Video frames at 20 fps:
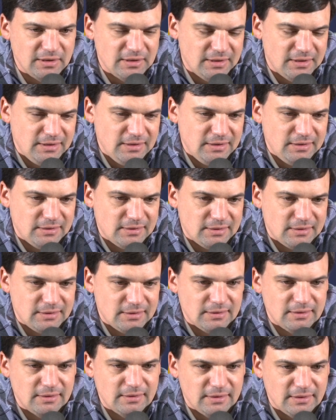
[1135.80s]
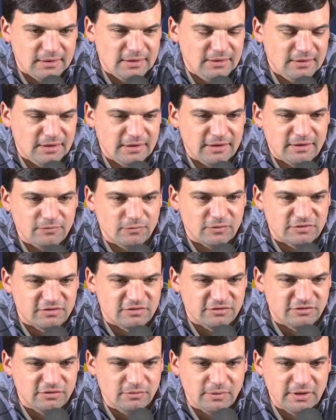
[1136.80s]
he lived with
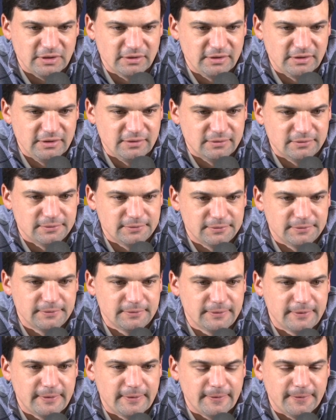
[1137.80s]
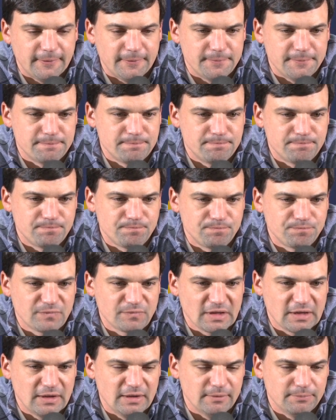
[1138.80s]
such humility,
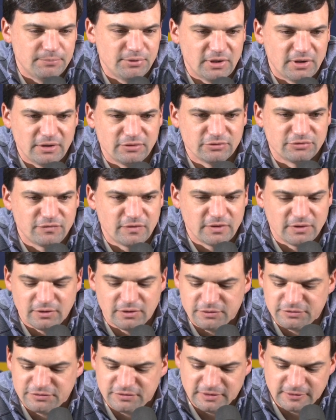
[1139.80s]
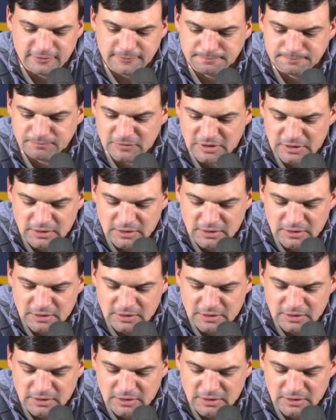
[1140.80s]
and put others first. And